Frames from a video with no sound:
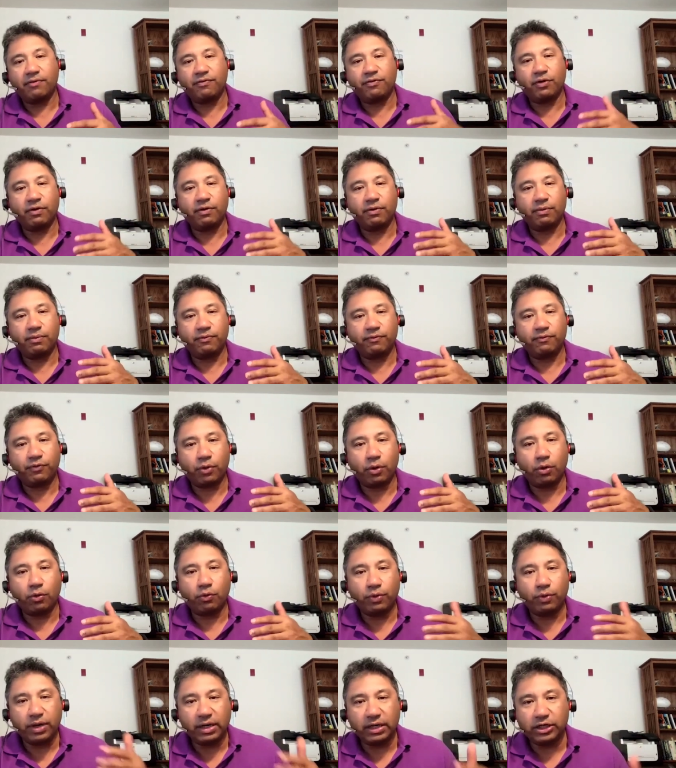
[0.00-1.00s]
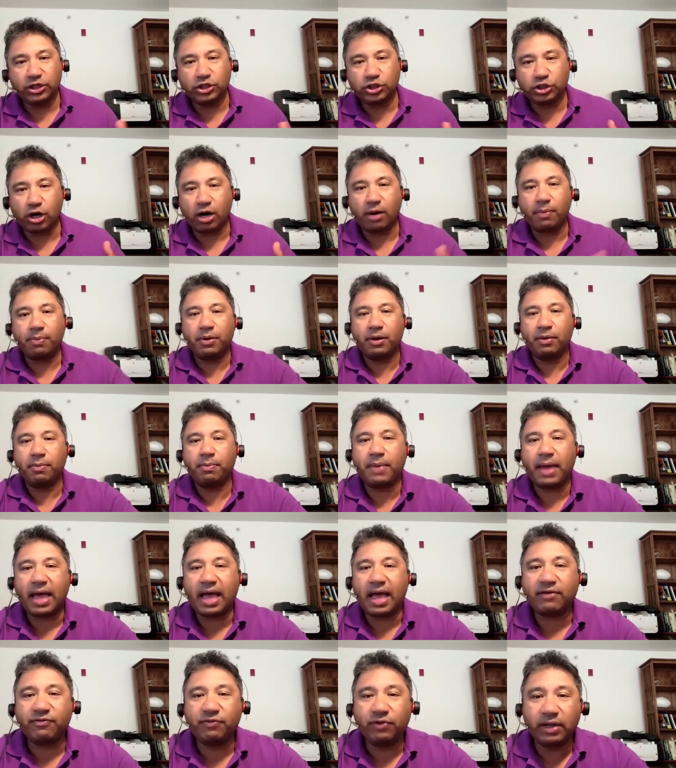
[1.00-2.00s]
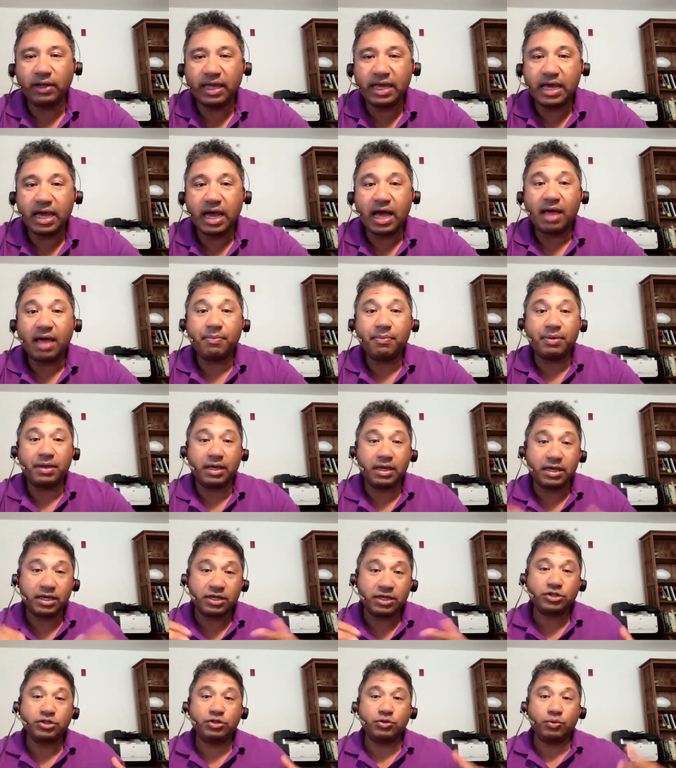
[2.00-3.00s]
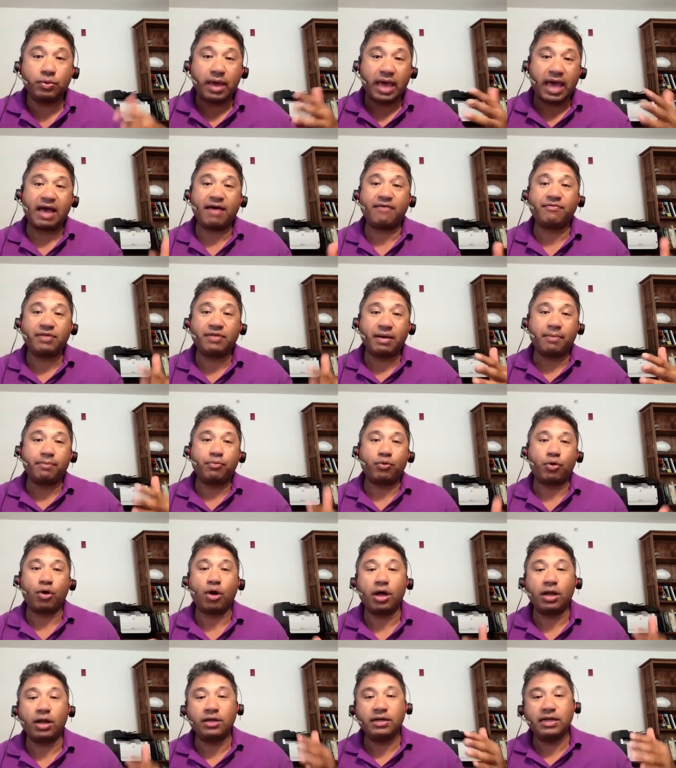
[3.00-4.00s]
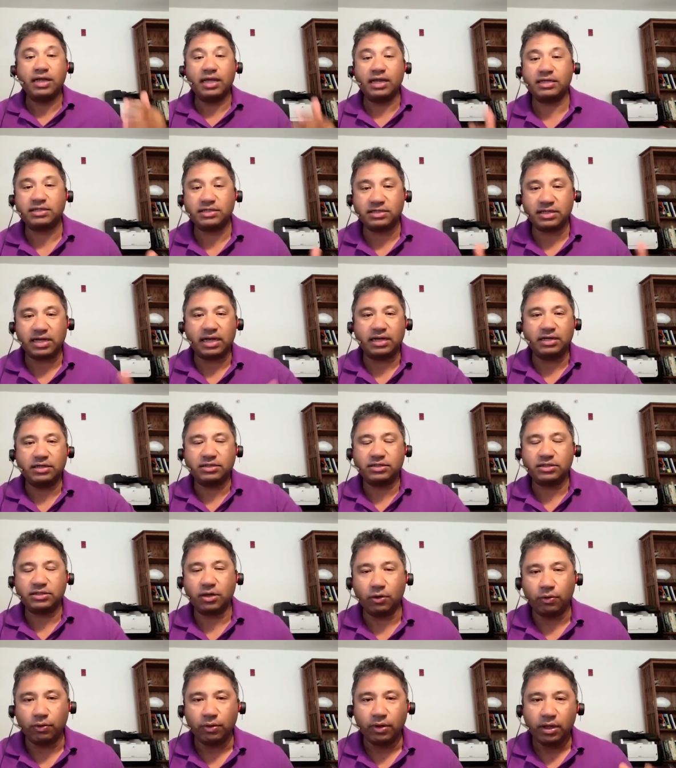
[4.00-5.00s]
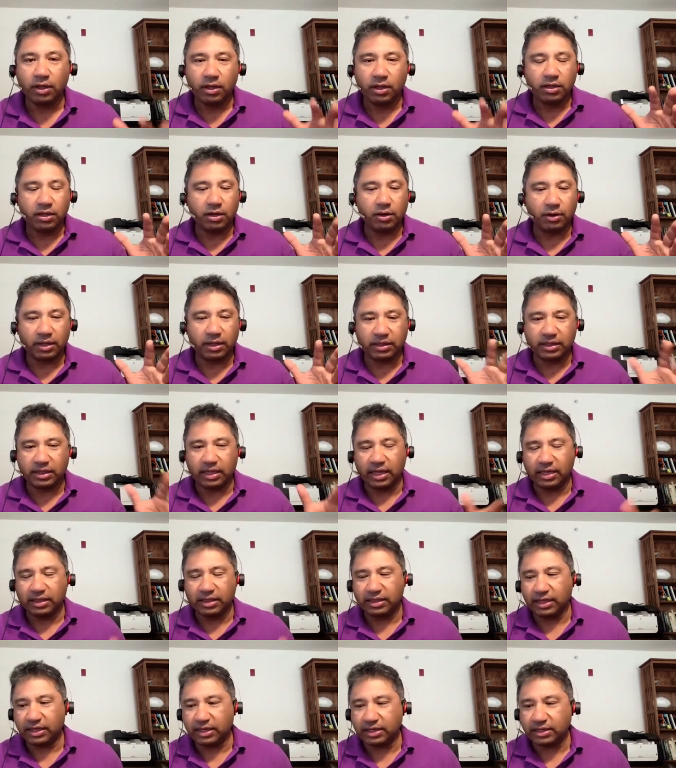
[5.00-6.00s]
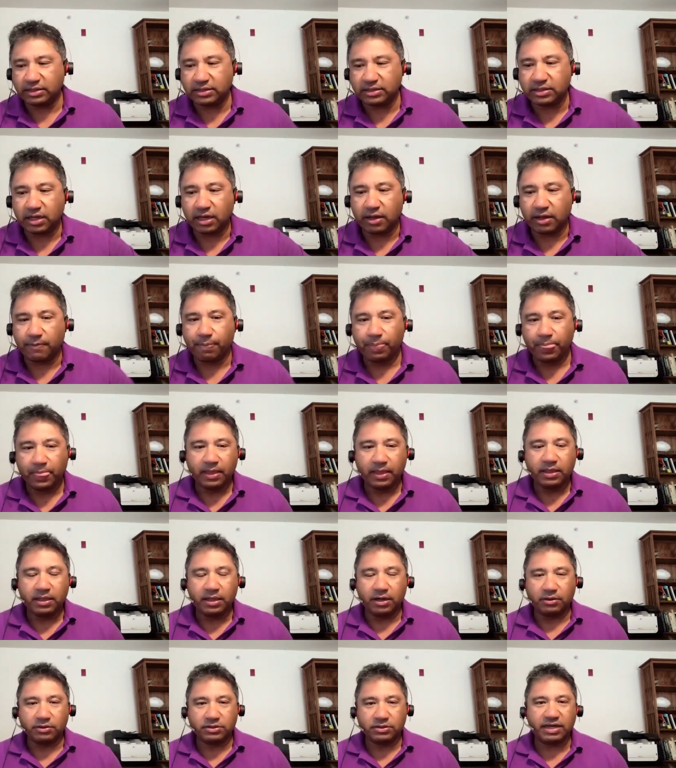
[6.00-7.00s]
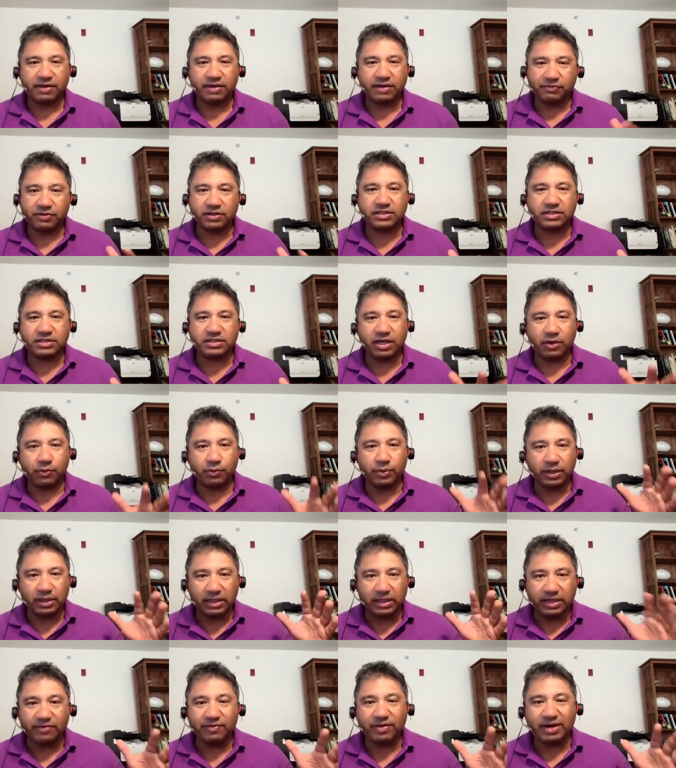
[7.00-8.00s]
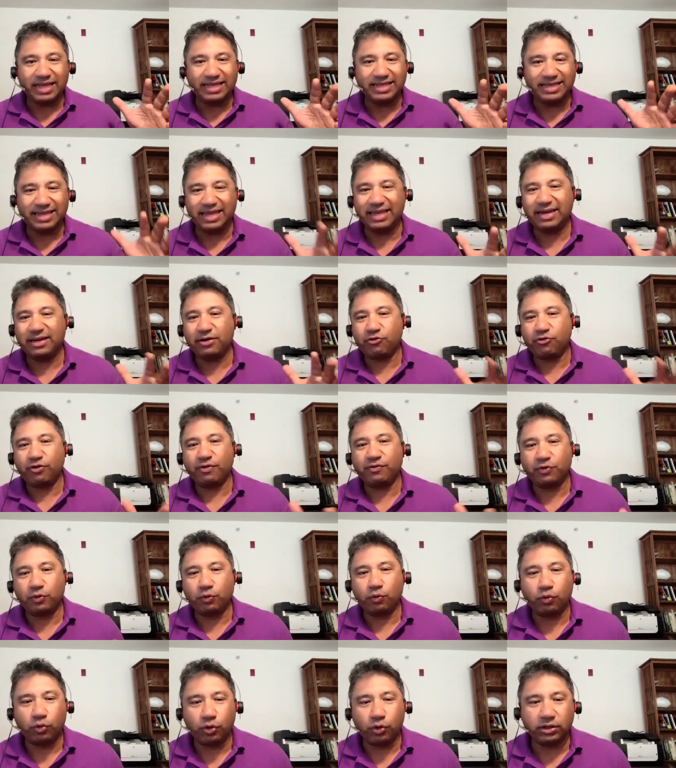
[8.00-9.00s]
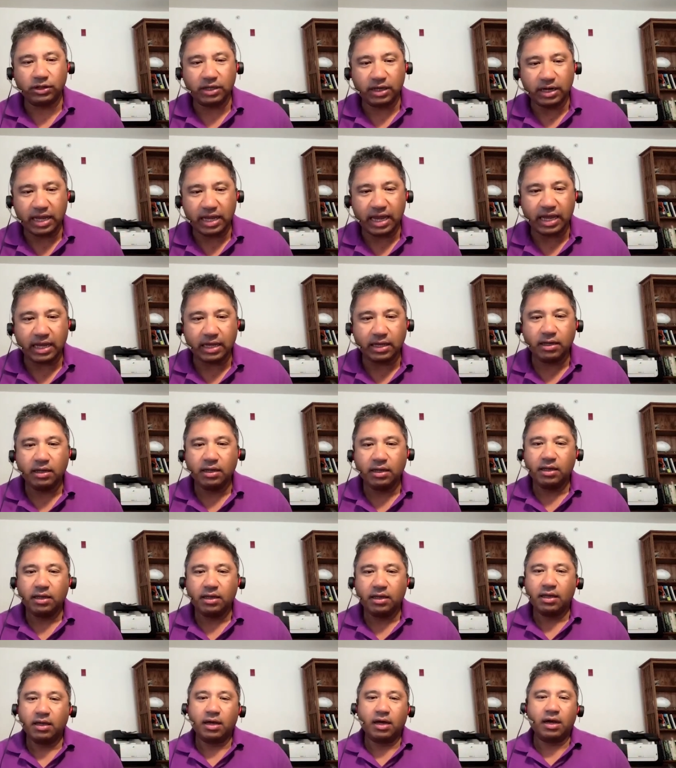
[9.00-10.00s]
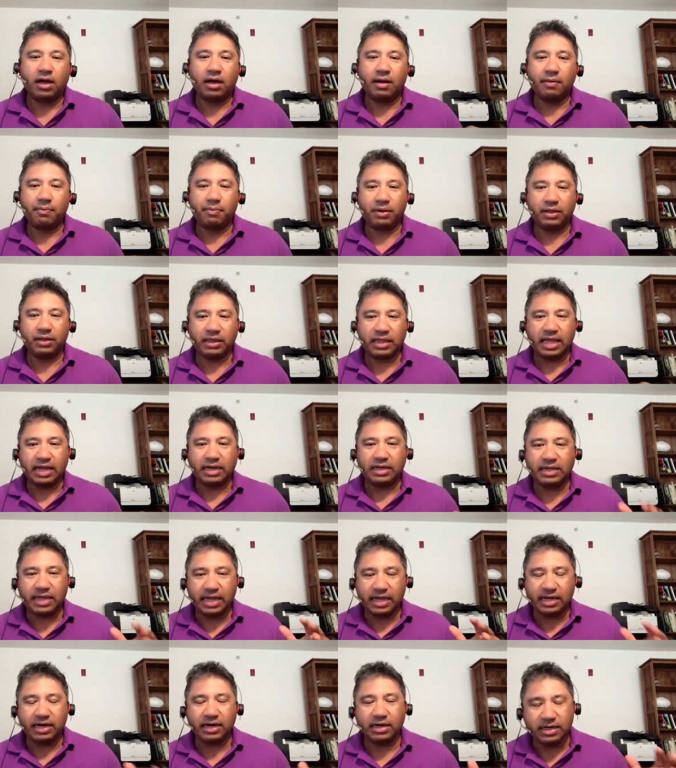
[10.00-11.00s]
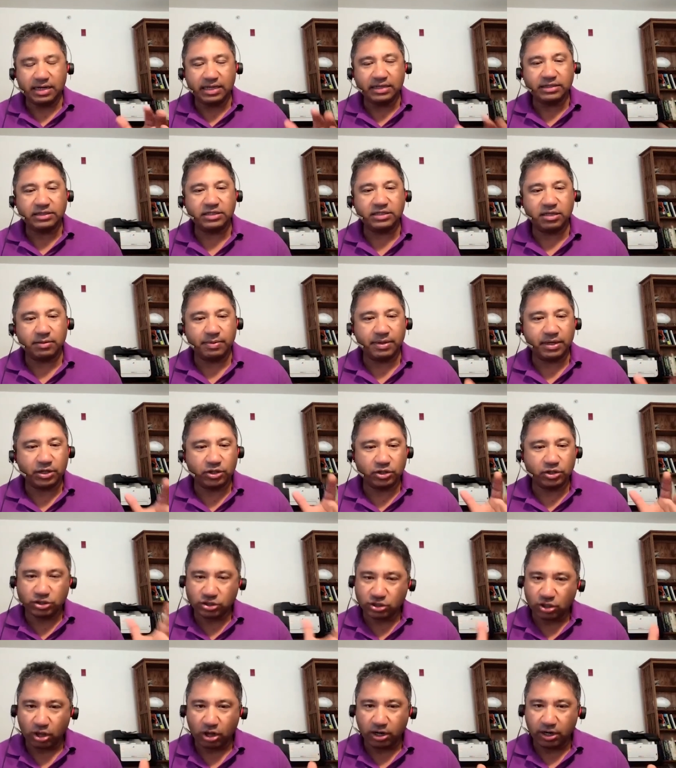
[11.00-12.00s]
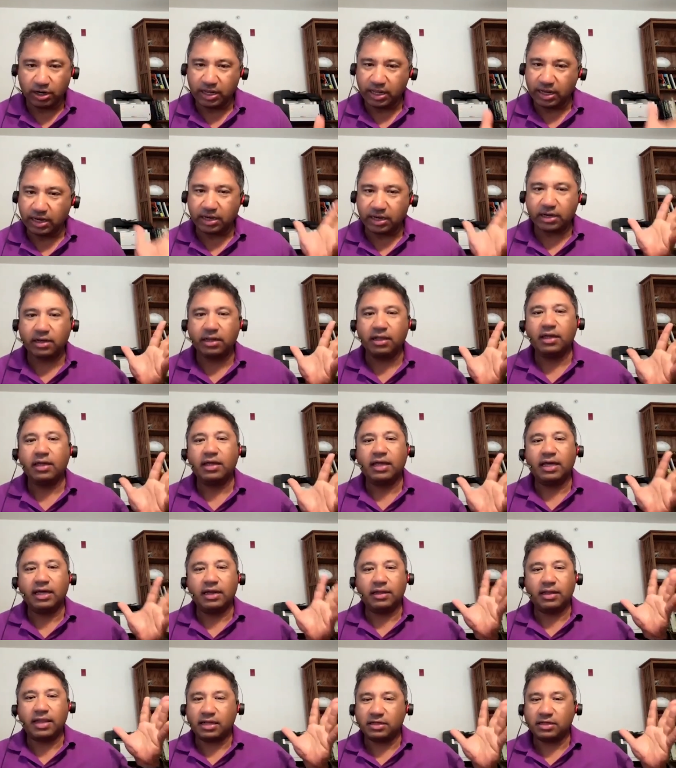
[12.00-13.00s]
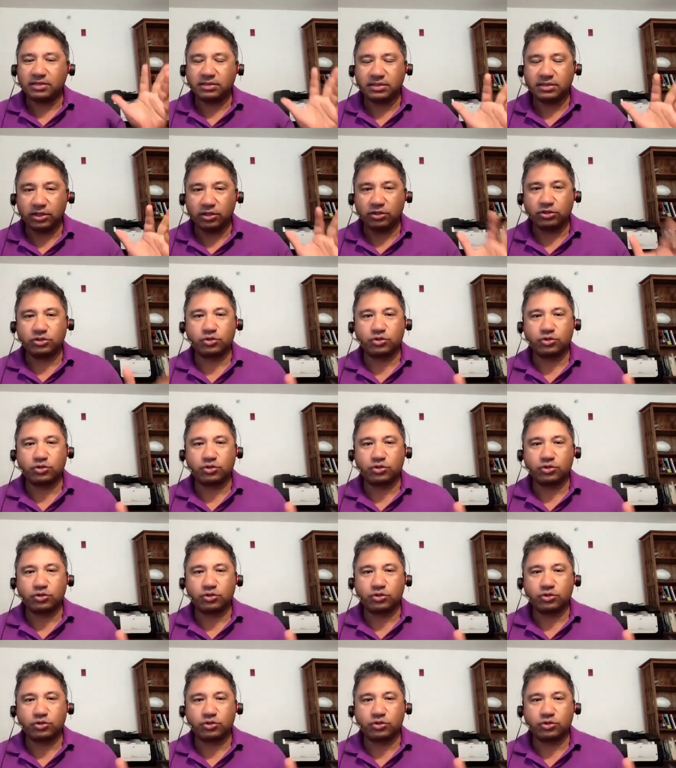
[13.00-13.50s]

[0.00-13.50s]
for a really sharp and impactful AI, because you have that broad data set. And so, you know, I think it's you know, safe to say we live in a data-driven world today. But that data needs to be consolidated, and that single